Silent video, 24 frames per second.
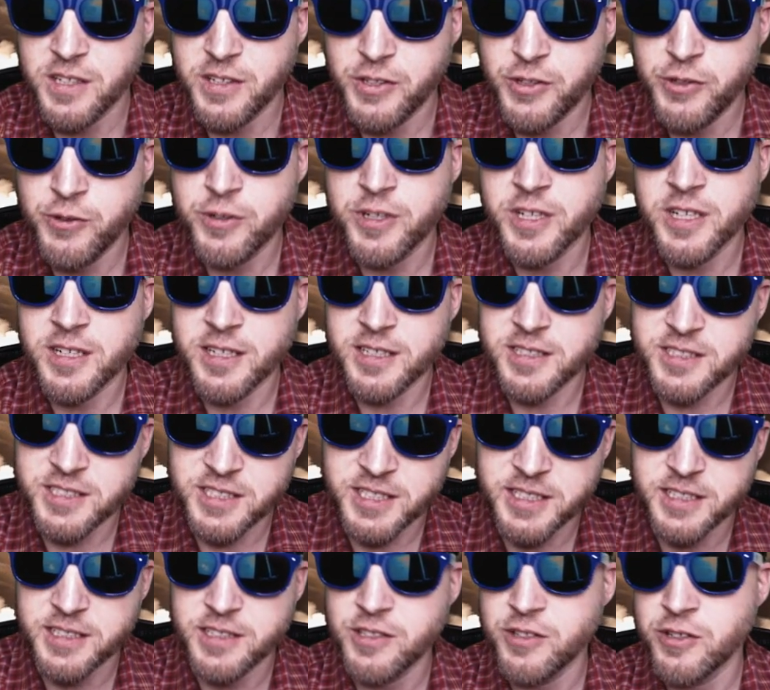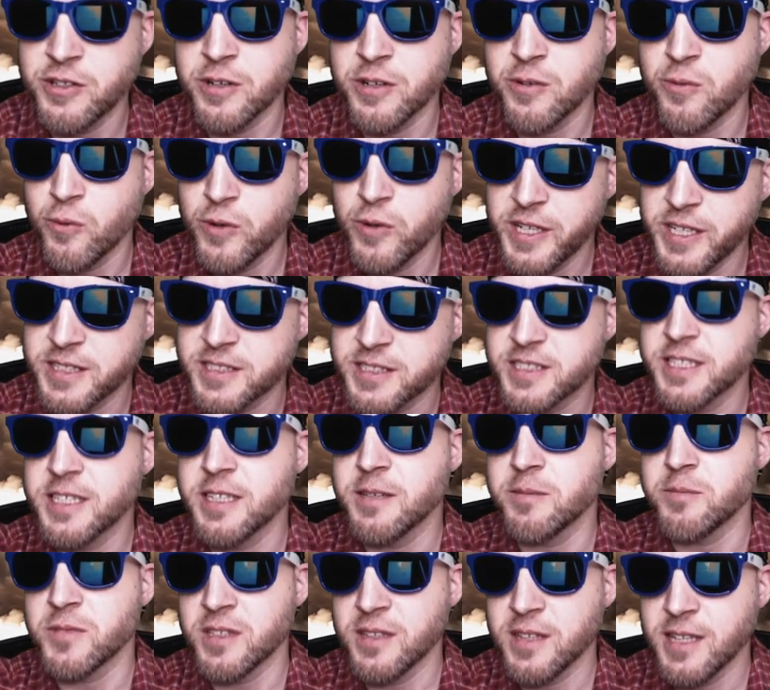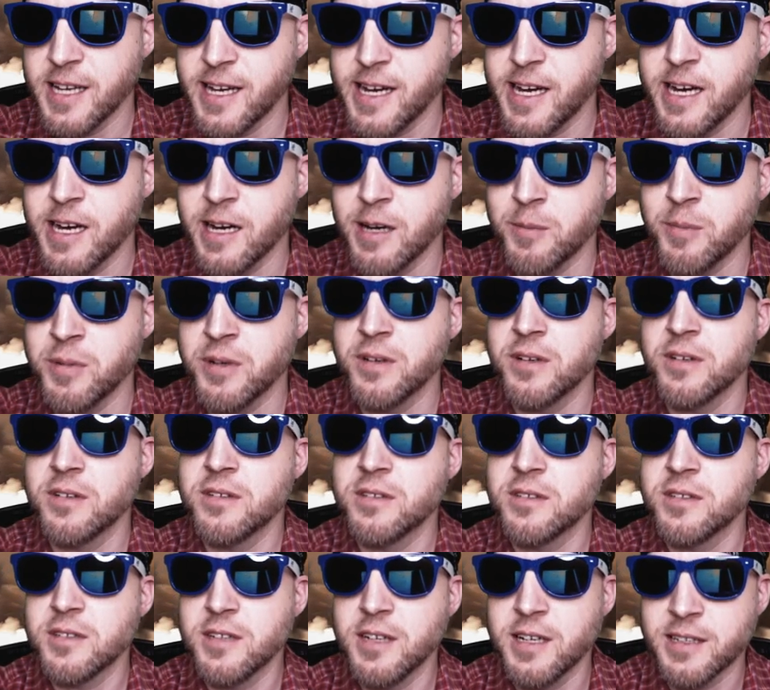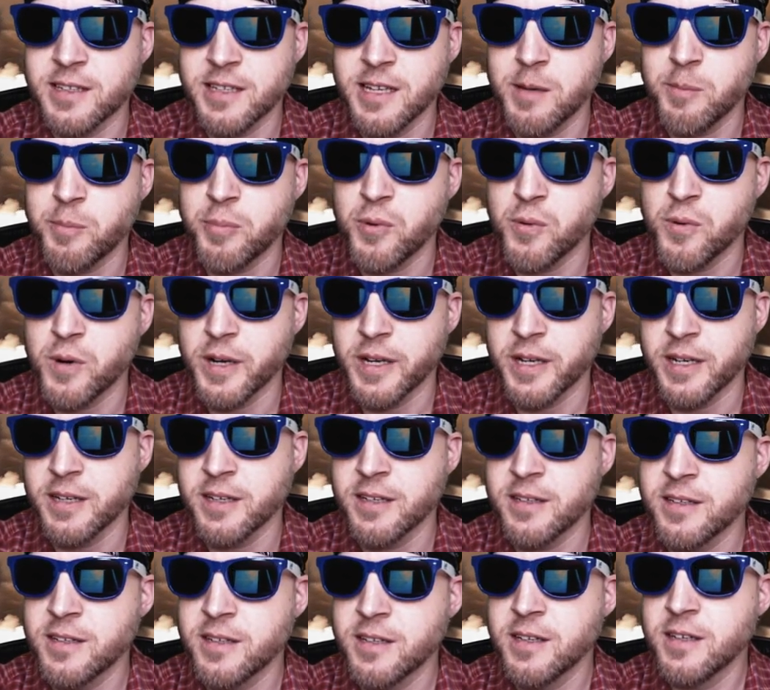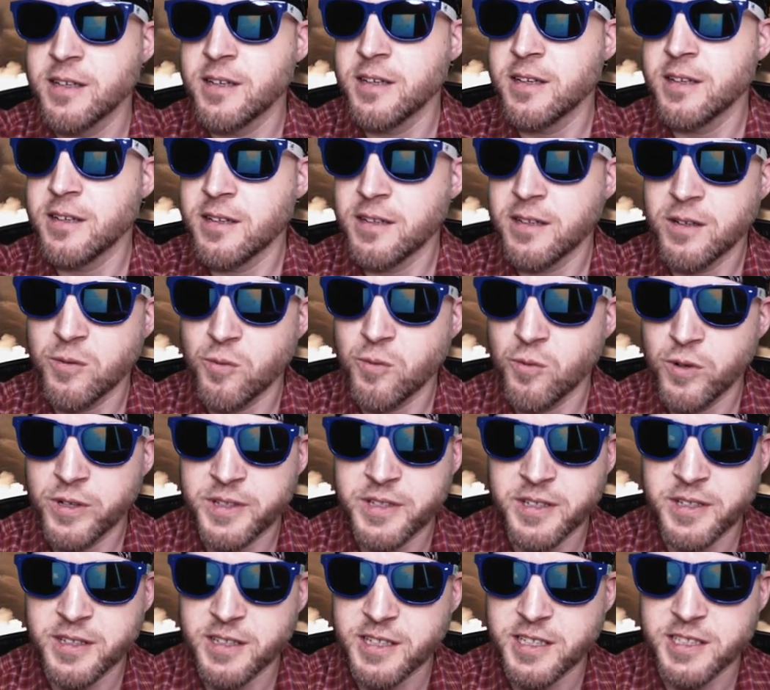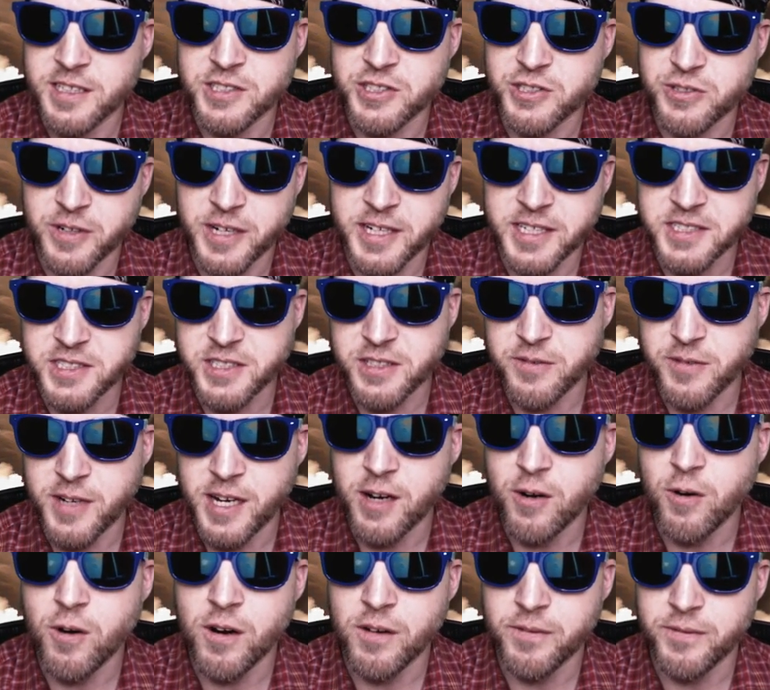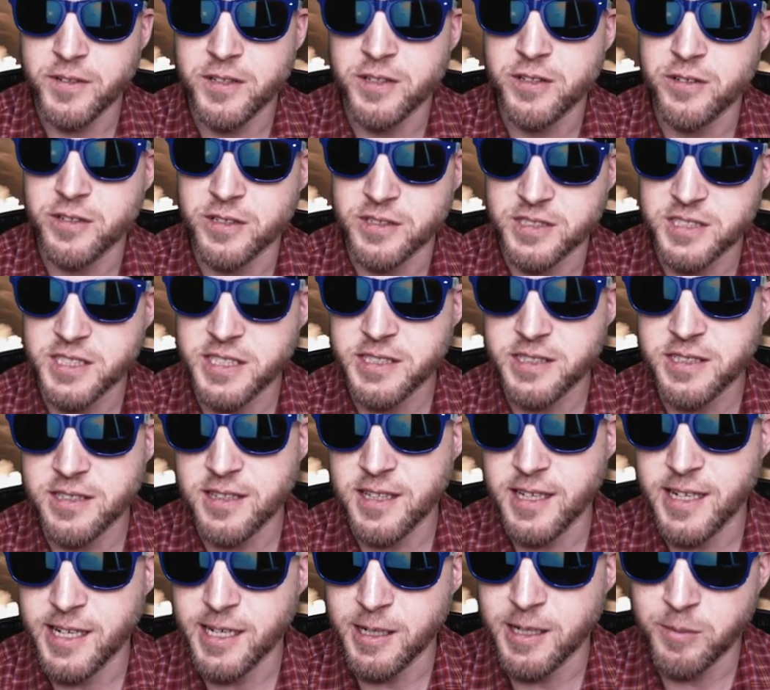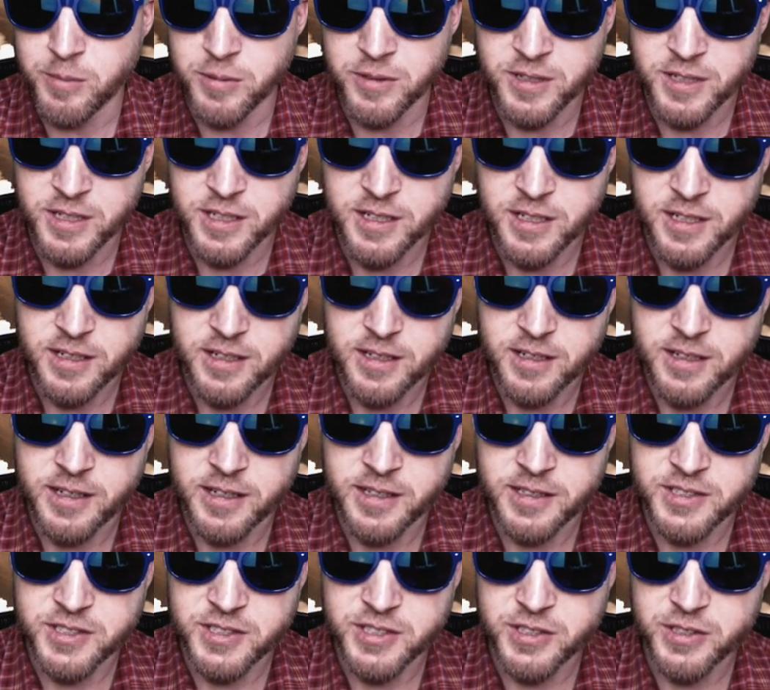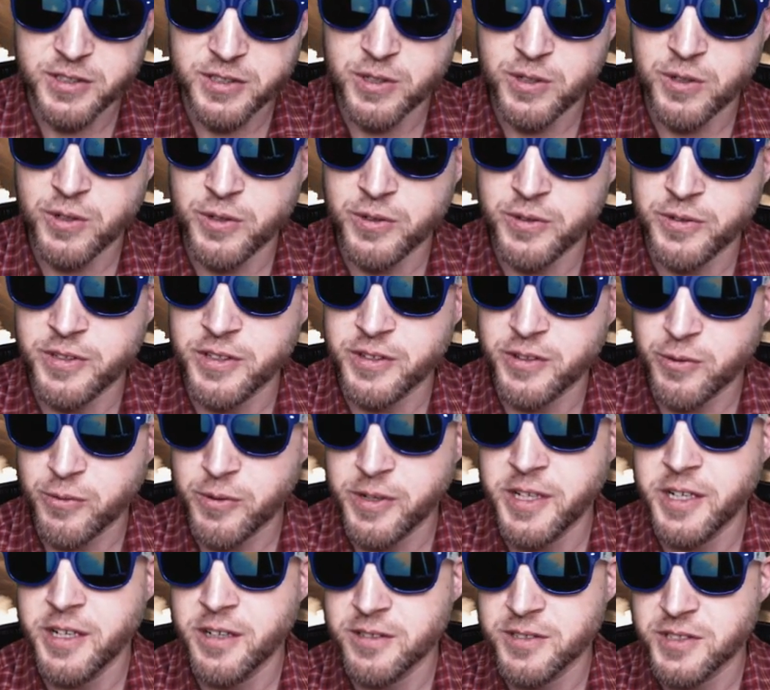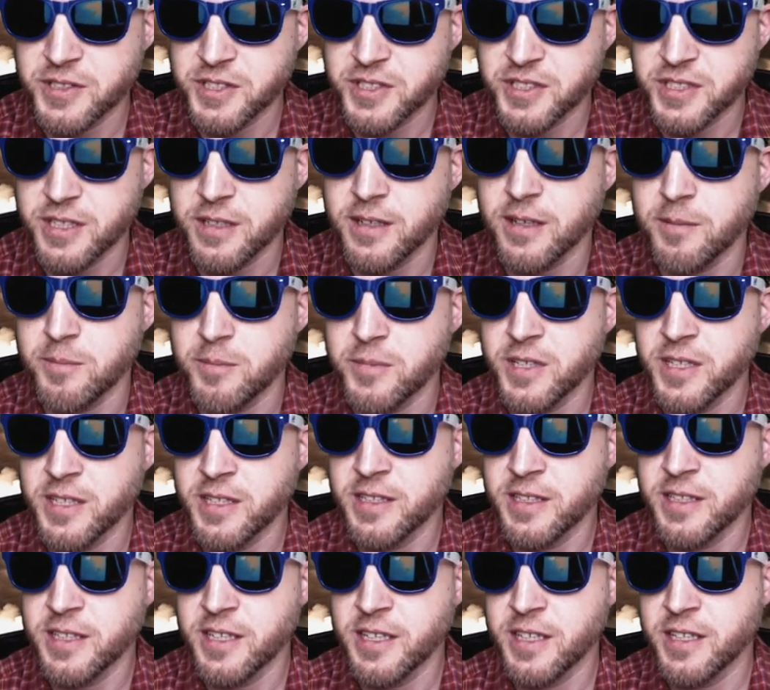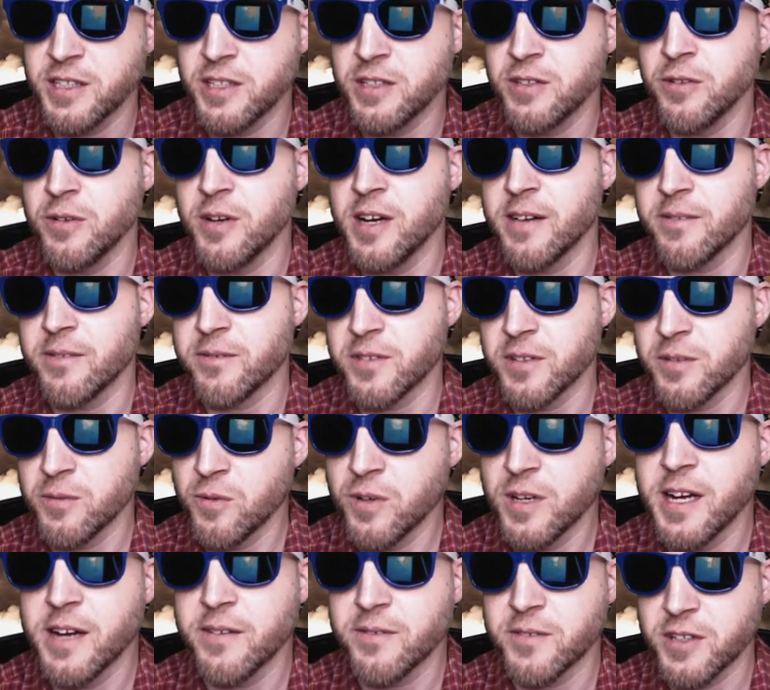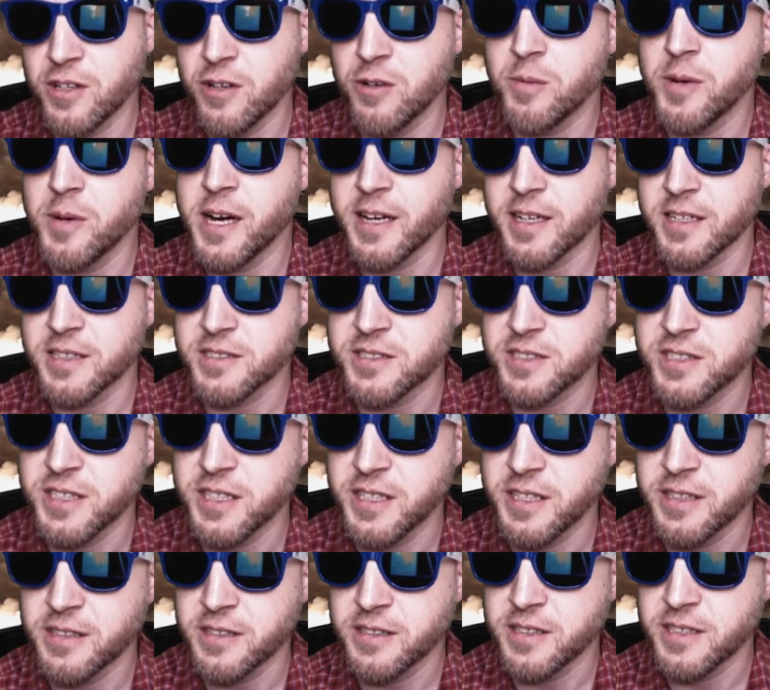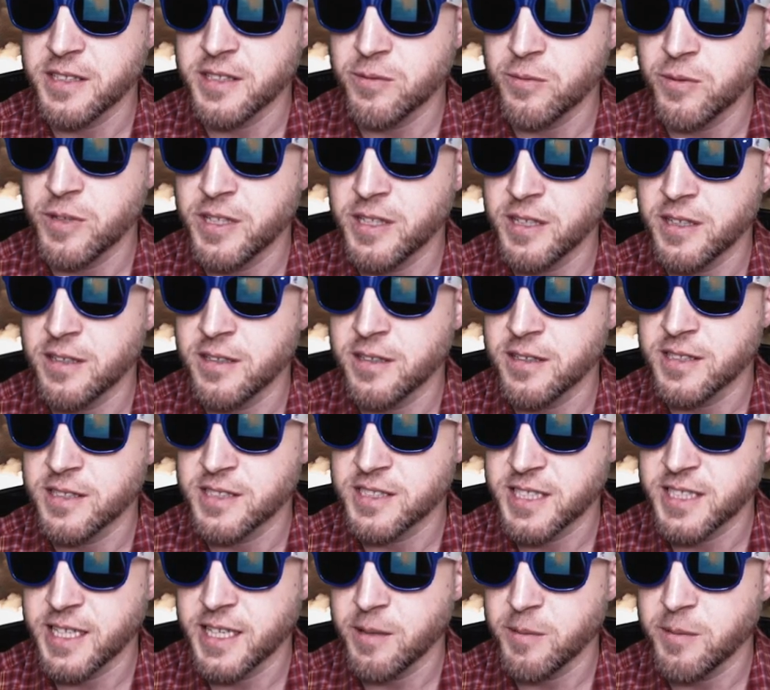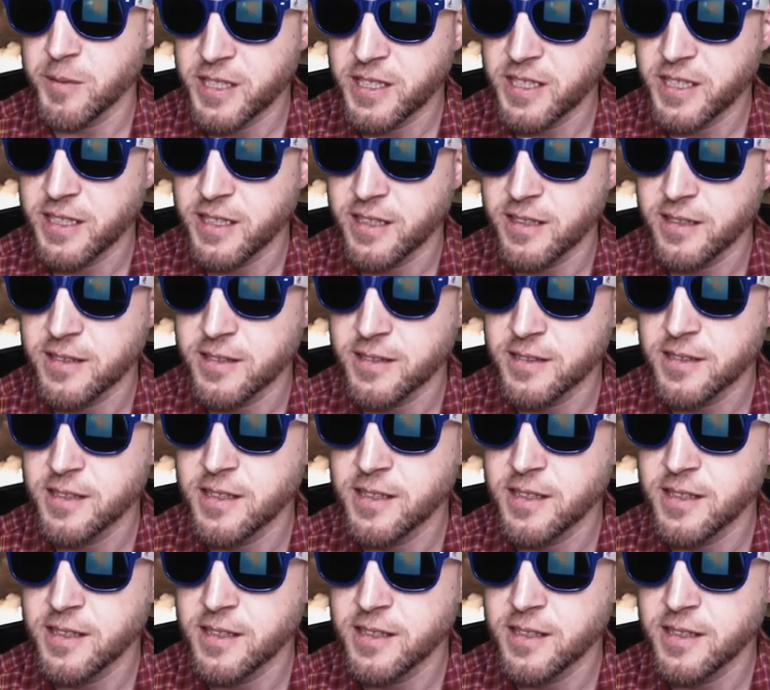you can reattempt the lab at that point within the constraints of how often you can take the lab until the 3 years is up. And then you would have to go back and take the written exam again.